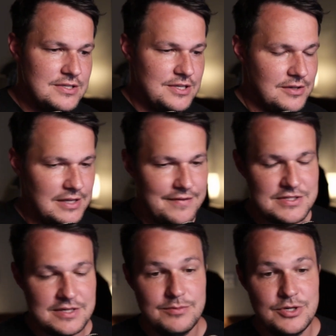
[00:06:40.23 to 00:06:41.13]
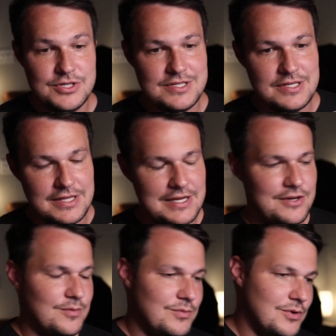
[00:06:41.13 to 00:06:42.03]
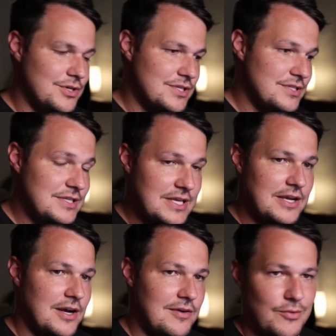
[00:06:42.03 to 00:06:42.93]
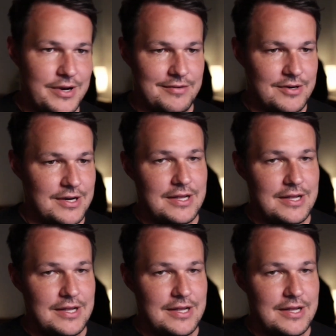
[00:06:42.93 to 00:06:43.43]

you know, like if it's an emergency landing, or emergency takeoff, whatever.